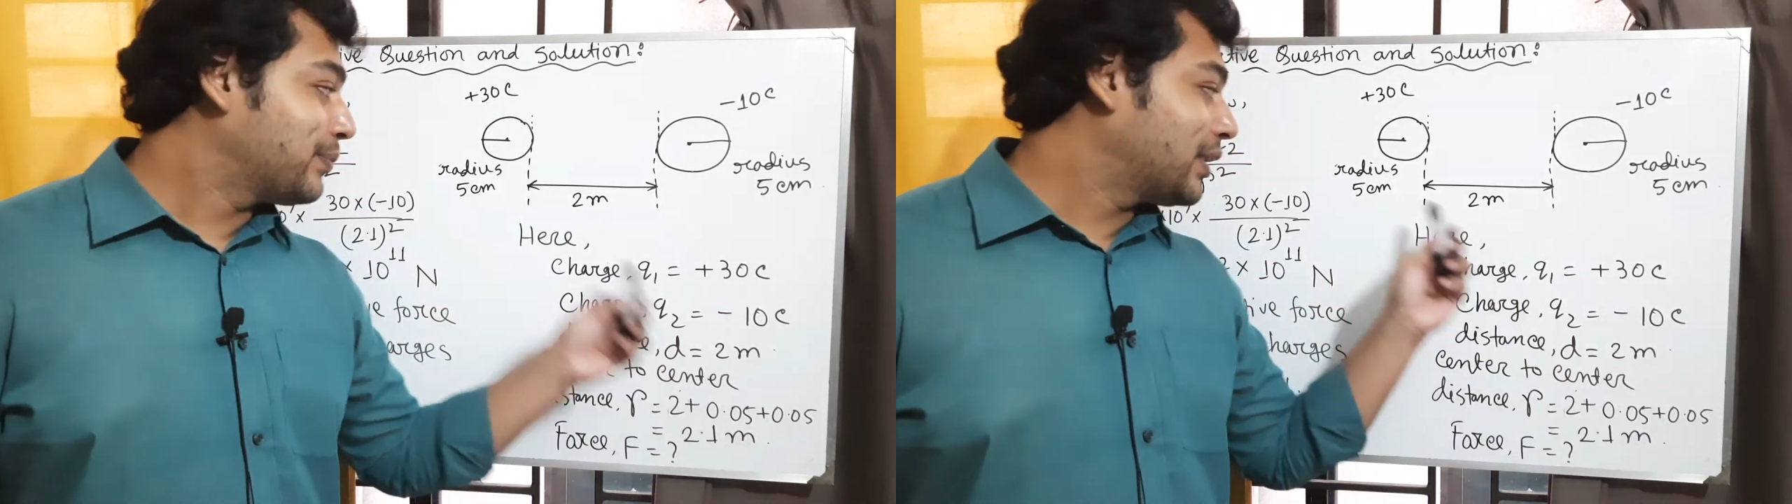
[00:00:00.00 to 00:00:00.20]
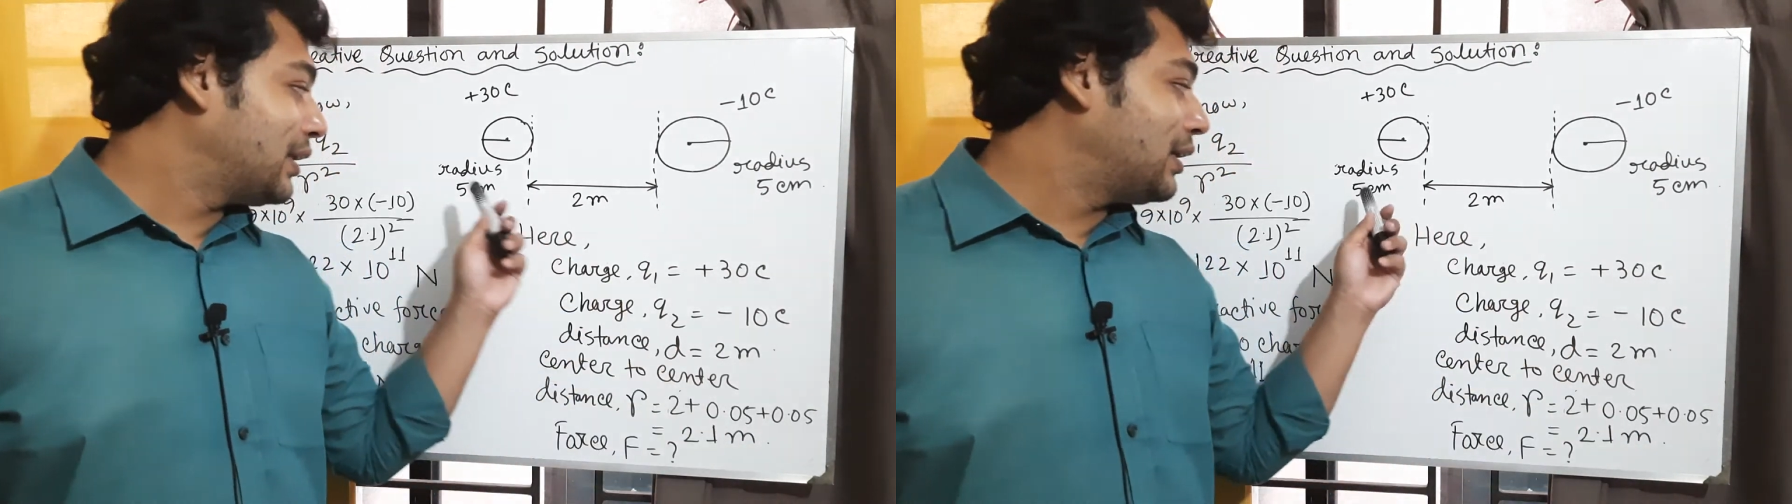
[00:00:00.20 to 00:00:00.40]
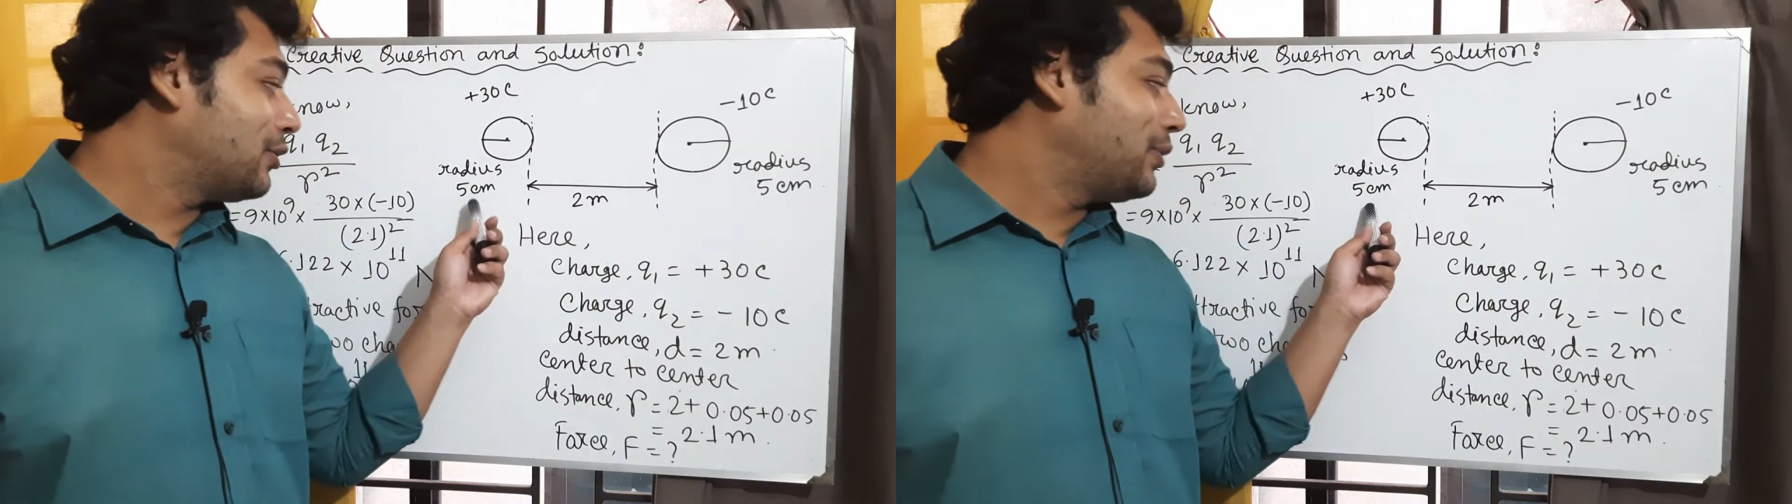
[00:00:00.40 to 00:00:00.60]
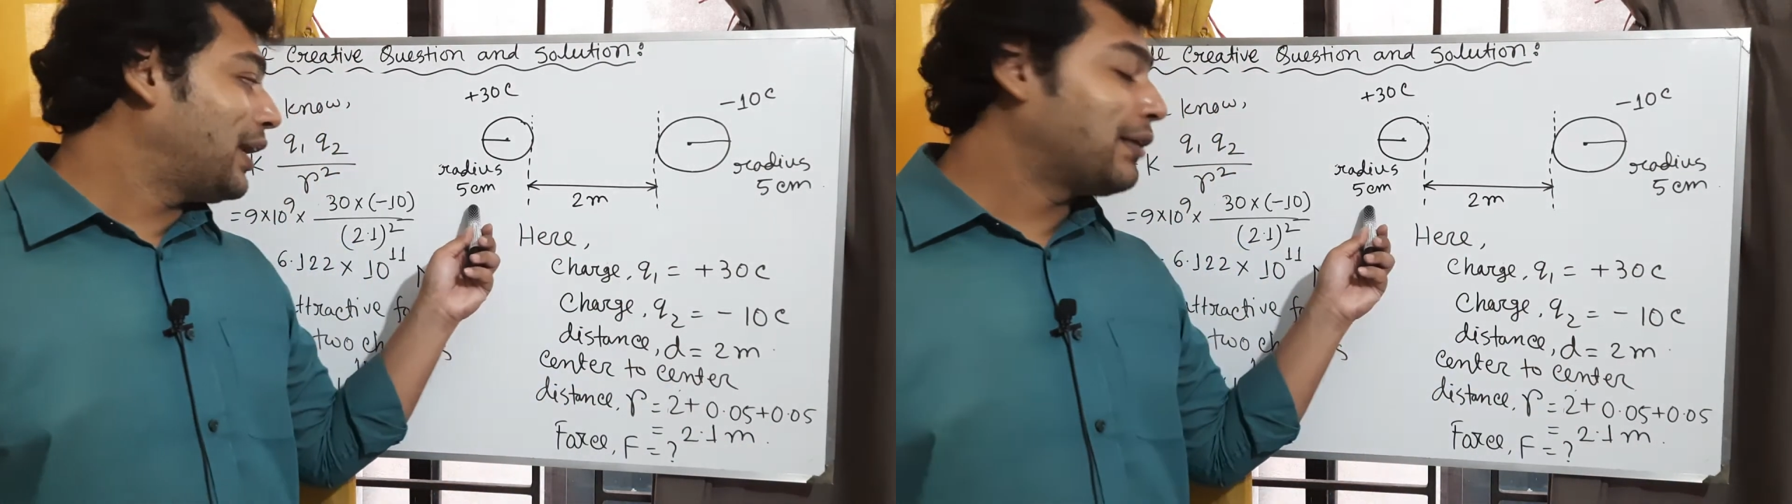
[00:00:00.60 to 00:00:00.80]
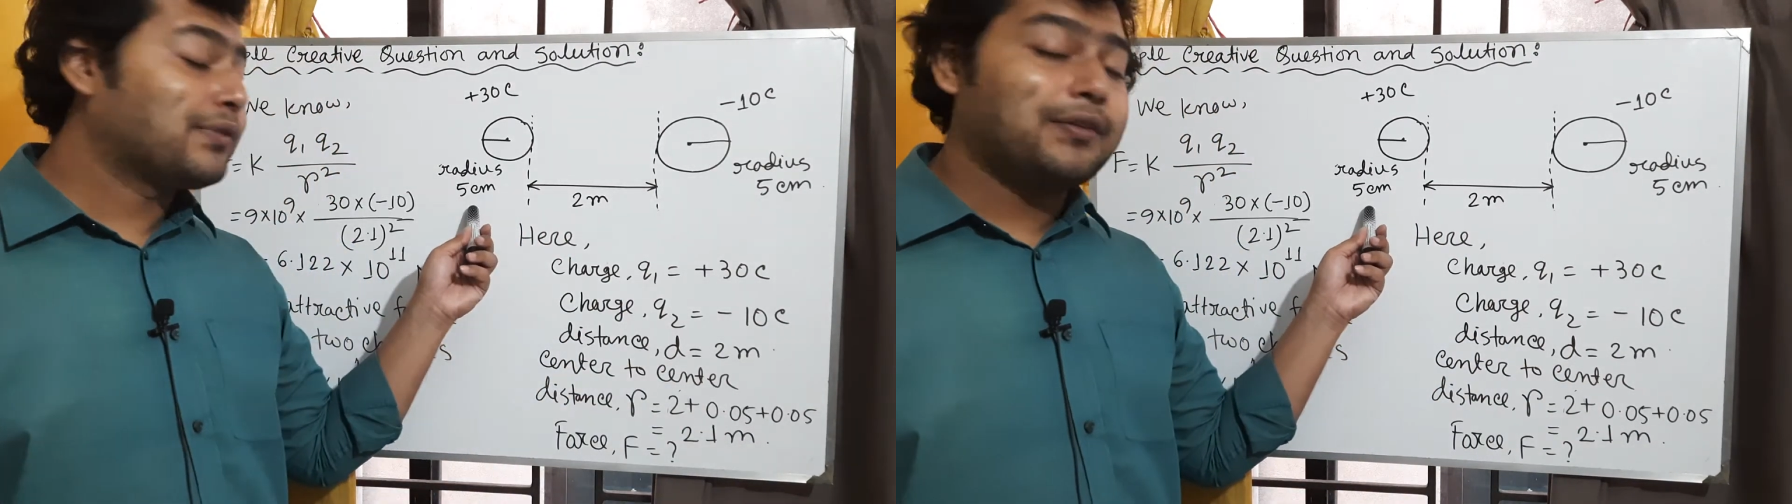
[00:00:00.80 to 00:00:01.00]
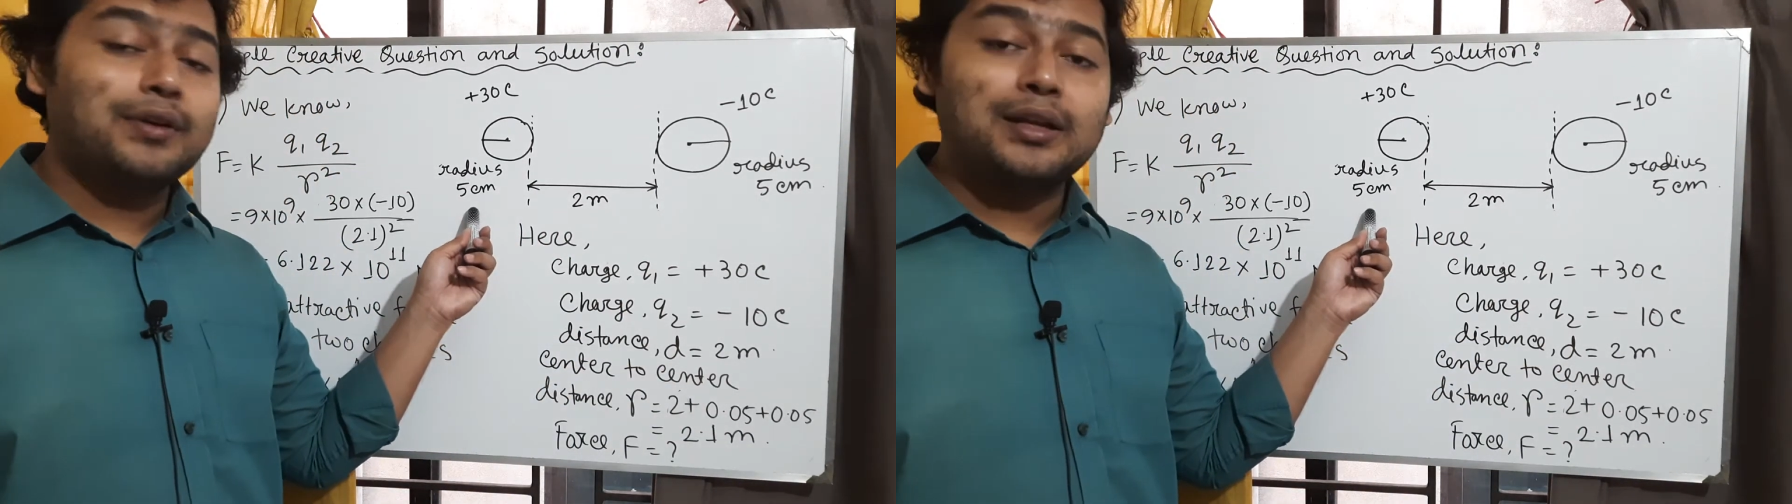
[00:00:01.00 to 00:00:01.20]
Here we have given